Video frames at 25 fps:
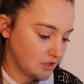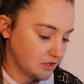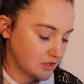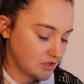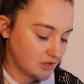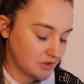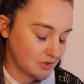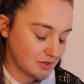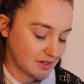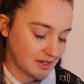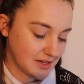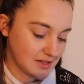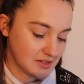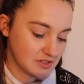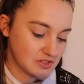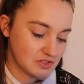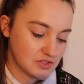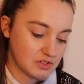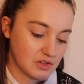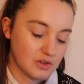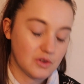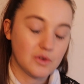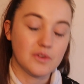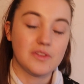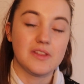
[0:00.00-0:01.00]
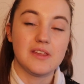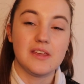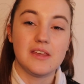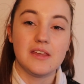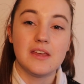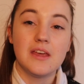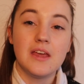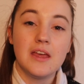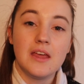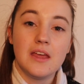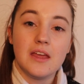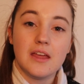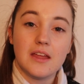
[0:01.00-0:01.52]
Okay, so the
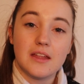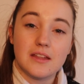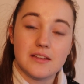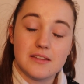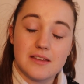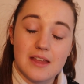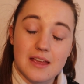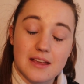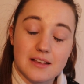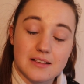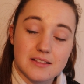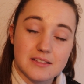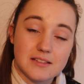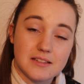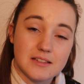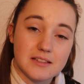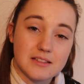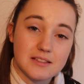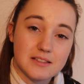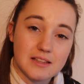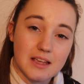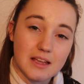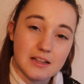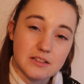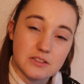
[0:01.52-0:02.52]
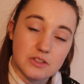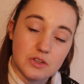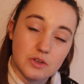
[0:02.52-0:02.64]
next set